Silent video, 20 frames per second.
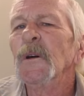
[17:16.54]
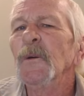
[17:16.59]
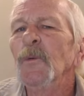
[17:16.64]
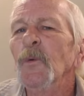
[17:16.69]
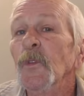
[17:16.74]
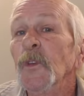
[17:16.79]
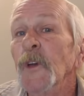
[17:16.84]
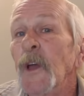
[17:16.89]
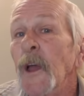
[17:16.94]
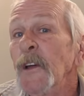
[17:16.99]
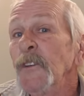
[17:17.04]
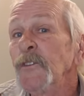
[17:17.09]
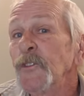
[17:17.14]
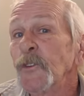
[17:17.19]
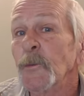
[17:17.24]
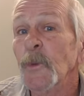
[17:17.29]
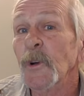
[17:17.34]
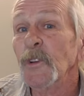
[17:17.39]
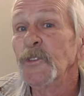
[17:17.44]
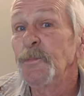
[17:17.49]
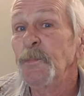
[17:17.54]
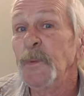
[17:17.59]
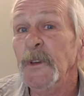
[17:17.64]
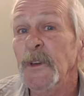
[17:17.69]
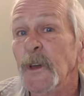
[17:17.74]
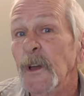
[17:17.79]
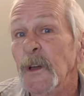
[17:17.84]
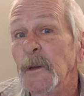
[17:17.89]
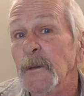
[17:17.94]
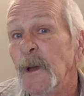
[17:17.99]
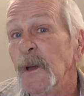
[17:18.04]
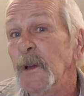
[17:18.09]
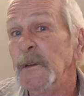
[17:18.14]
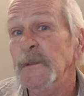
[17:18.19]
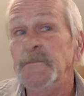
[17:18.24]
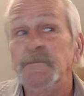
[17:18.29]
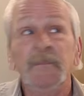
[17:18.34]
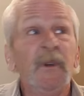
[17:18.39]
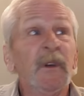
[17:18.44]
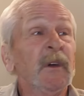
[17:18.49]
Well, the answer must be a, a
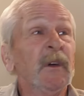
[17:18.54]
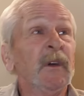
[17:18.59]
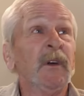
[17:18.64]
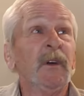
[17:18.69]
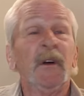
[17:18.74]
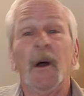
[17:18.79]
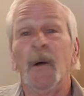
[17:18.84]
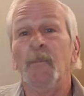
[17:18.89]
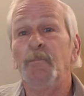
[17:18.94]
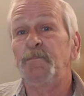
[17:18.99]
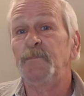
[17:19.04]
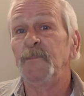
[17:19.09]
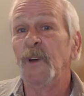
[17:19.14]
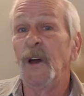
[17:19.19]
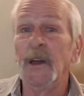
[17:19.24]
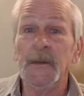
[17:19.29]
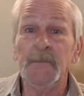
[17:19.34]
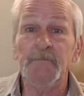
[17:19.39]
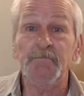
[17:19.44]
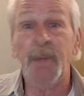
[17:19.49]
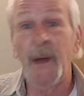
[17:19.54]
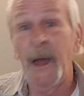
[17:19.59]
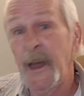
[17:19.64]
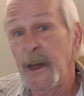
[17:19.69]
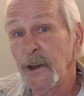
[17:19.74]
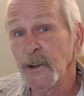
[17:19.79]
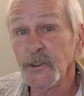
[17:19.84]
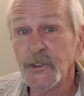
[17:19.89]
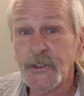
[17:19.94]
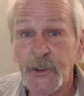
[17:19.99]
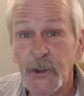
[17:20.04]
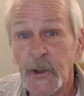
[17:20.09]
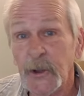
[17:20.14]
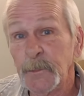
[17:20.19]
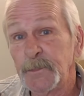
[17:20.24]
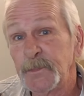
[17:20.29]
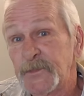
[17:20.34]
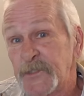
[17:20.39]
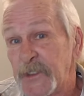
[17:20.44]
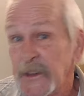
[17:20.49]
a, a
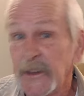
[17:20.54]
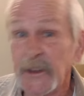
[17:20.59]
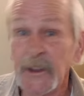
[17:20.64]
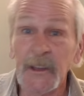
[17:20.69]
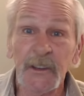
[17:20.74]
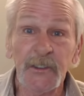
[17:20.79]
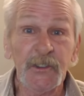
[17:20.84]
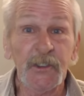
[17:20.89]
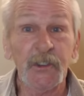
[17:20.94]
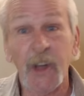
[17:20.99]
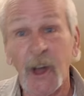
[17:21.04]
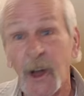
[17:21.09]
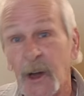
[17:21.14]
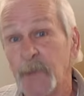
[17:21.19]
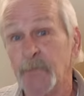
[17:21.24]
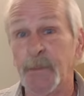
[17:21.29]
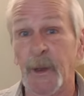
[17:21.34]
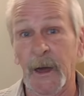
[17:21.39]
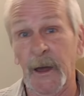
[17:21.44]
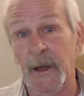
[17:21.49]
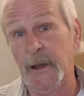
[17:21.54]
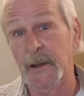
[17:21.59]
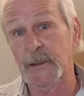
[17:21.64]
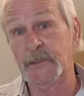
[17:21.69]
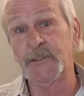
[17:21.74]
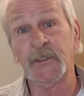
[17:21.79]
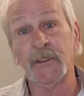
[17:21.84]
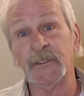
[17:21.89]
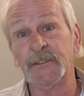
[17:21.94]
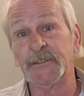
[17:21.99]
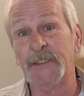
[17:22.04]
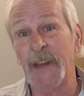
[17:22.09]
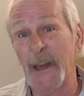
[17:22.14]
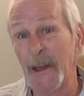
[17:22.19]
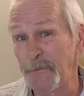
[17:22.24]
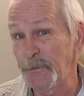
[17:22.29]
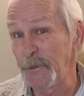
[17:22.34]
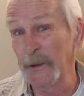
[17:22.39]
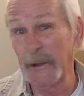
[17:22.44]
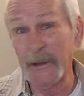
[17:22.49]
battleship 10-inch gun blast, a
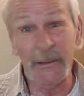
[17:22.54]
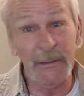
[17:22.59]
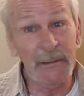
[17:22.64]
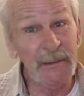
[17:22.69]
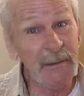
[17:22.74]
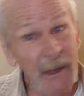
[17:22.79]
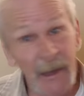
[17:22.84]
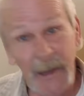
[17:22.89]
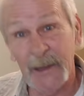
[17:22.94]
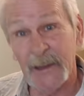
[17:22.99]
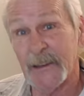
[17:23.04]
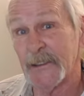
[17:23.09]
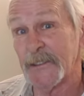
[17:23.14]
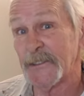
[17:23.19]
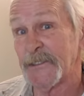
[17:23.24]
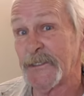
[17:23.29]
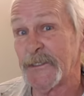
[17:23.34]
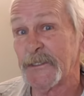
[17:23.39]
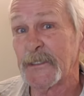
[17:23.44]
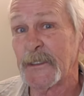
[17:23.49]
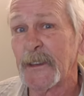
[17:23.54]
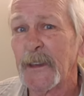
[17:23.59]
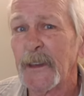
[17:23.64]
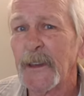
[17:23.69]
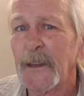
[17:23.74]
deafening yes.